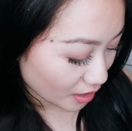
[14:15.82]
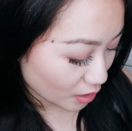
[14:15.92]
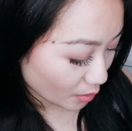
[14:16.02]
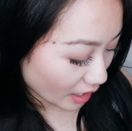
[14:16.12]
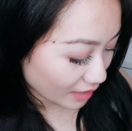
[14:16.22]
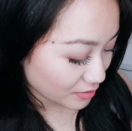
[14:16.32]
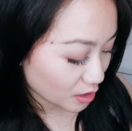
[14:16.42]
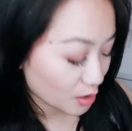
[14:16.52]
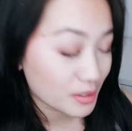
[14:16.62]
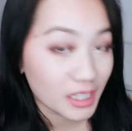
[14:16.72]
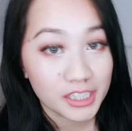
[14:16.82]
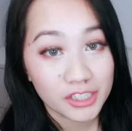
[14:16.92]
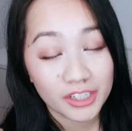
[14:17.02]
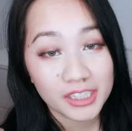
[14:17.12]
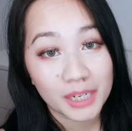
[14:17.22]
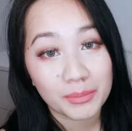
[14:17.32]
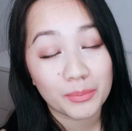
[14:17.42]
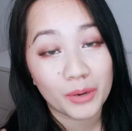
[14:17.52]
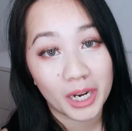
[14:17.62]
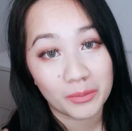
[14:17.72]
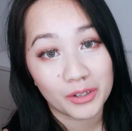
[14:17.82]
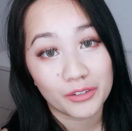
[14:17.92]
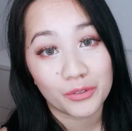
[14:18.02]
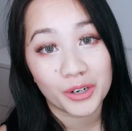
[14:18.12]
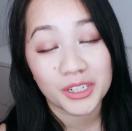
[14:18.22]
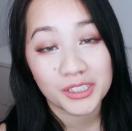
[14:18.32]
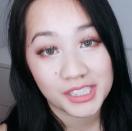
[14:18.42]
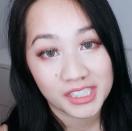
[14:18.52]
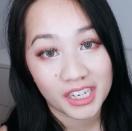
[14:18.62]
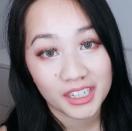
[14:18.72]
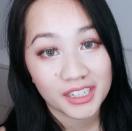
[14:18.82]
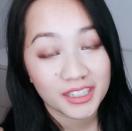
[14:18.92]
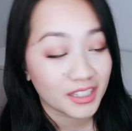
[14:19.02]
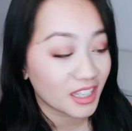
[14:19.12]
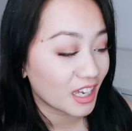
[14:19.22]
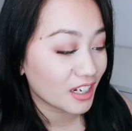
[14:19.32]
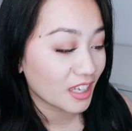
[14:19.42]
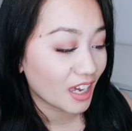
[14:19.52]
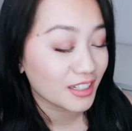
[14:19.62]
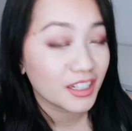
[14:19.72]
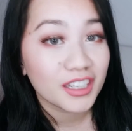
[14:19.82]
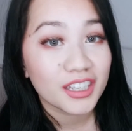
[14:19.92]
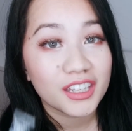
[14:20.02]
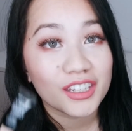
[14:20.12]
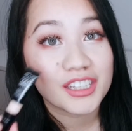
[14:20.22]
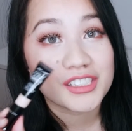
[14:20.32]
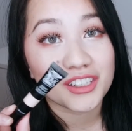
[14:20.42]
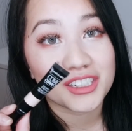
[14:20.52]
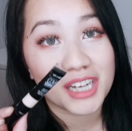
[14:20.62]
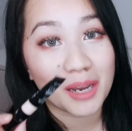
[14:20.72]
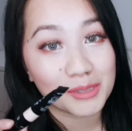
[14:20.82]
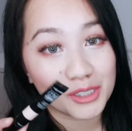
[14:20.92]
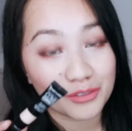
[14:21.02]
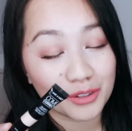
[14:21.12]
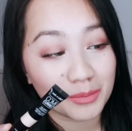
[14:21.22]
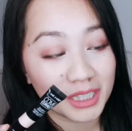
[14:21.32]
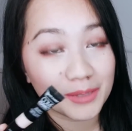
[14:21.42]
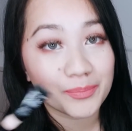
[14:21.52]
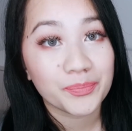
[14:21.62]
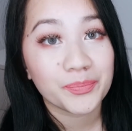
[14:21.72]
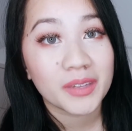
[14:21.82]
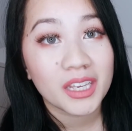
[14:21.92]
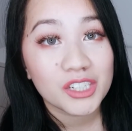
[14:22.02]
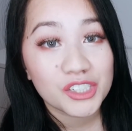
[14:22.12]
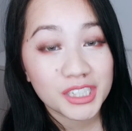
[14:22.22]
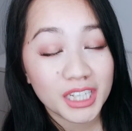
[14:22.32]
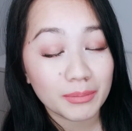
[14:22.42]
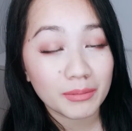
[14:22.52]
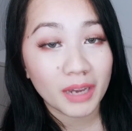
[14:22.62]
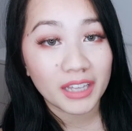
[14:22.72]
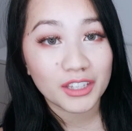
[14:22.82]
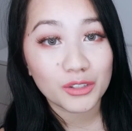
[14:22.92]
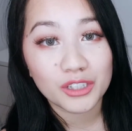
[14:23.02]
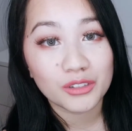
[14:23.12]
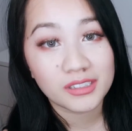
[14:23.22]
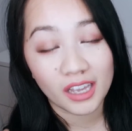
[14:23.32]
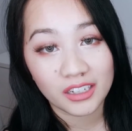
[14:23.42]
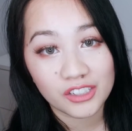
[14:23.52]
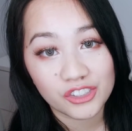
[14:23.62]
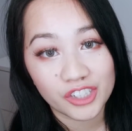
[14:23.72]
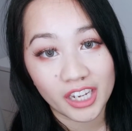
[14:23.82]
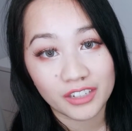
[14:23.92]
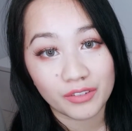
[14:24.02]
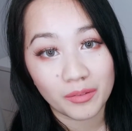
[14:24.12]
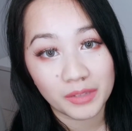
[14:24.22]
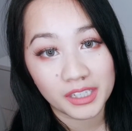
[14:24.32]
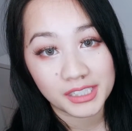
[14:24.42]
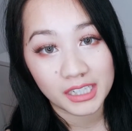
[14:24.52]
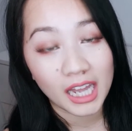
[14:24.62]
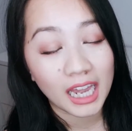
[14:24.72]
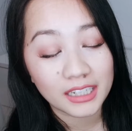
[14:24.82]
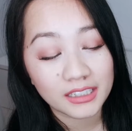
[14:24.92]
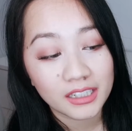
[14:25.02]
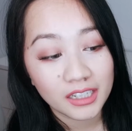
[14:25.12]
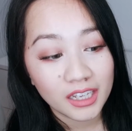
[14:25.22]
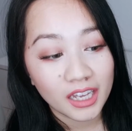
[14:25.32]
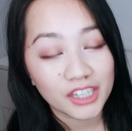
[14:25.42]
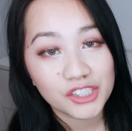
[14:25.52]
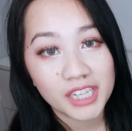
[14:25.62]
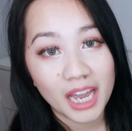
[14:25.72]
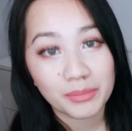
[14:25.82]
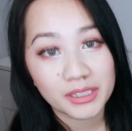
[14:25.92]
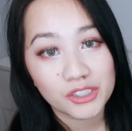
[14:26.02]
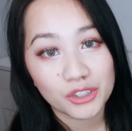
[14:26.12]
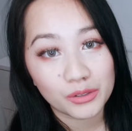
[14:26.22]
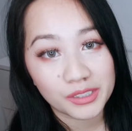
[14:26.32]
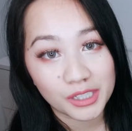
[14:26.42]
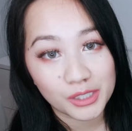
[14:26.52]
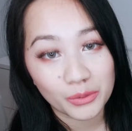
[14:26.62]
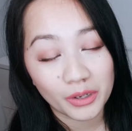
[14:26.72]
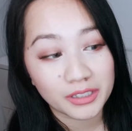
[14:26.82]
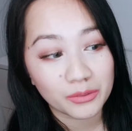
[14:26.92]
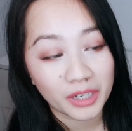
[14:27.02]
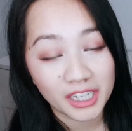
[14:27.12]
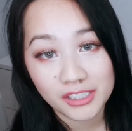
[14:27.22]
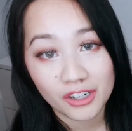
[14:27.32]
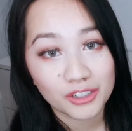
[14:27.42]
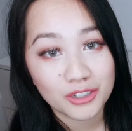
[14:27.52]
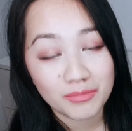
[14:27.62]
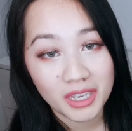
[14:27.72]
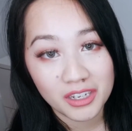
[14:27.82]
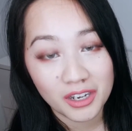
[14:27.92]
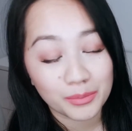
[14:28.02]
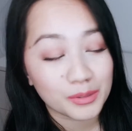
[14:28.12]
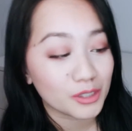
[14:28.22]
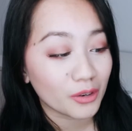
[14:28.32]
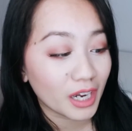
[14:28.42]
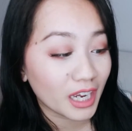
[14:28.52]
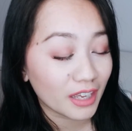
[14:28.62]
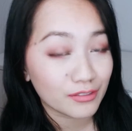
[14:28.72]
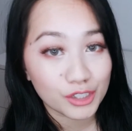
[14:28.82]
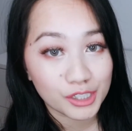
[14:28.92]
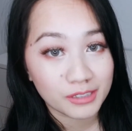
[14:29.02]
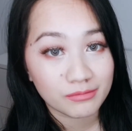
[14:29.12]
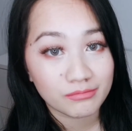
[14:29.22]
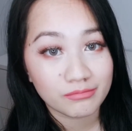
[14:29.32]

You have to use a certain type of primer for it to stick, and again, these are the top 2 for me. Just keep in mind that you can use any shade from this line. I just happened to use this one when I started doing makeup, so I have just